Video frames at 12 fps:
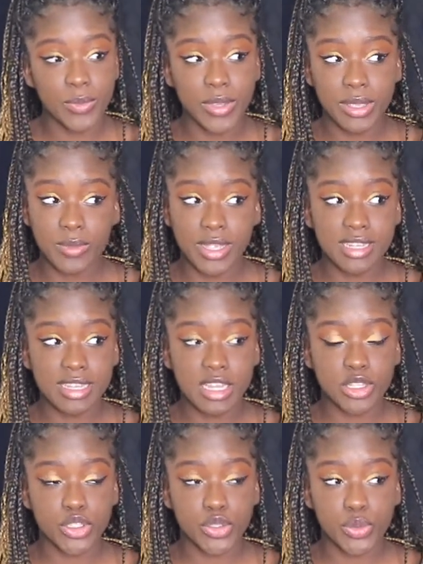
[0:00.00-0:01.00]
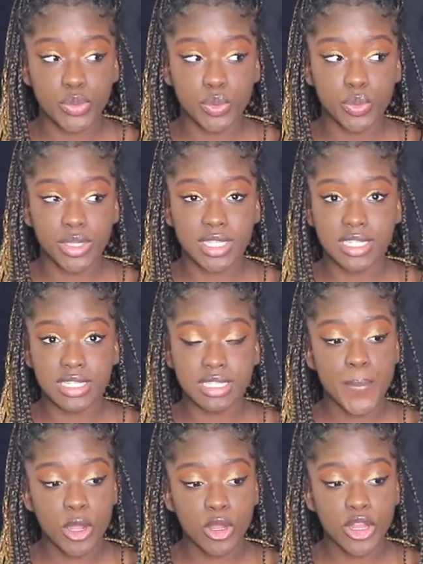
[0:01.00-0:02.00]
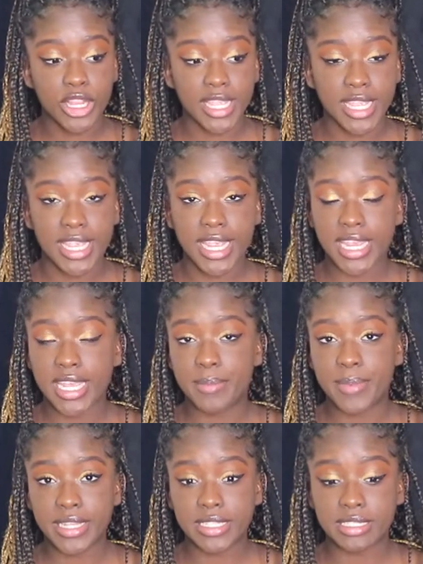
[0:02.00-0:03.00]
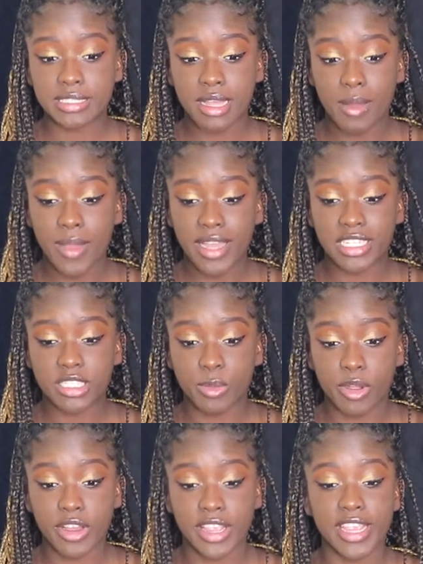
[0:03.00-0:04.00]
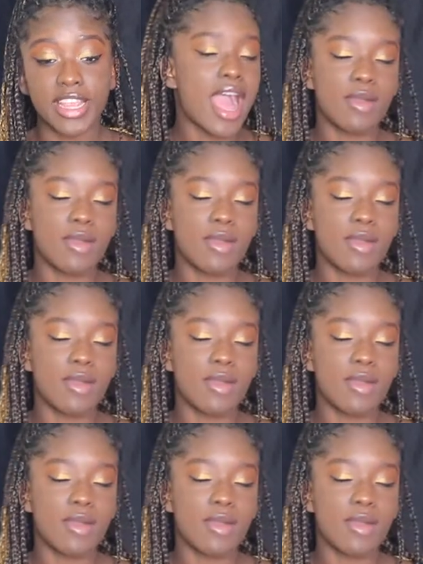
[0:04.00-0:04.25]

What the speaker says: We went to this Burger King, and he picked us up at this Burger King.